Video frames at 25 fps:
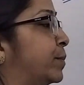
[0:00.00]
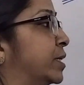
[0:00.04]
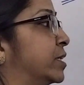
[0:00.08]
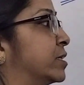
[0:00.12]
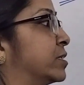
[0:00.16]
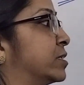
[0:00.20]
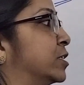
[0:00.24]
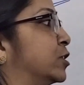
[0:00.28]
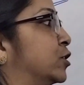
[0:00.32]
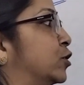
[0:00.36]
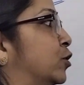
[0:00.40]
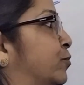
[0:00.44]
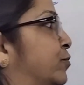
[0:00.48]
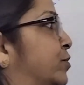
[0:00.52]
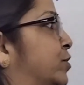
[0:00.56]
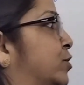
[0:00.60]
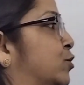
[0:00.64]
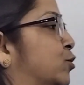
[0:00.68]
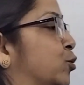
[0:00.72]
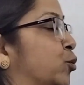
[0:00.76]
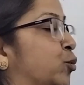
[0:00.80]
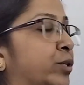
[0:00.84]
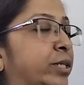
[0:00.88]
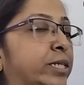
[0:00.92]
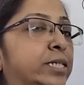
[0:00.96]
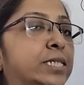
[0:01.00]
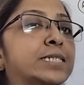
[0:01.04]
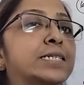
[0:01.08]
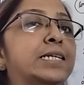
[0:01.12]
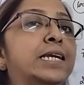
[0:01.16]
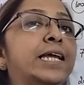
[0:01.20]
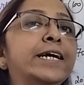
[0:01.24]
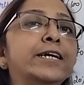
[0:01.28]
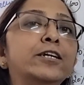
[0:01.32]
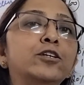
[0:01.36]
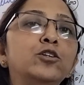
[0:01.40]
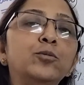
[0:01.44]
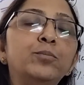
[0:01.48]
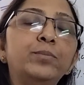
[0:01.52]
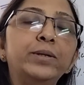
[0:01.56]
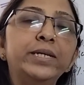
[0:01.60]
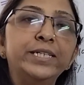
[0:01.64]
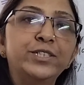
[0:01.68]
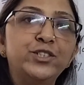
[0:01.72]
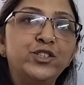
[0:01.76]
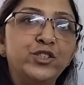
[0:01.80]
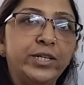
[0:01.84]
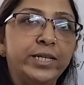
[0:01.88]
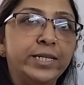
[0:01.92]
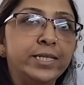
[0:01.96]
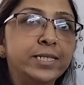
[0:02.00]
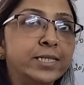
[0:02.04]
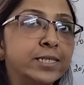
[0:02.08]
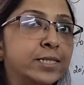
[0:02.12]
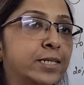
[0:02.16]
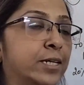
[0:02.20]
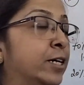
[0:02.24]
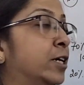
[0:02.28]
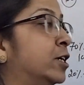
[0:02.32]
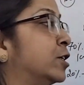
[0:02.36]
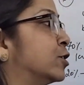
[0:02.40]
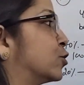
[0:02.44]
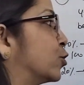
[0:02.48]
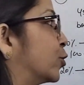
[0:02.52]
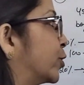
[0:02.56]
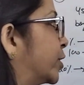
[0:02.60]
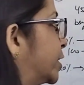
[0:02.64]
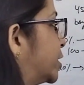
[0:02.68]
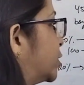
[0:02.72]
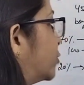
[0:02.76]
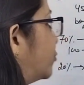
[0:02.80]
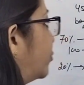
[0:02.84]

percent of students like to play chess? So it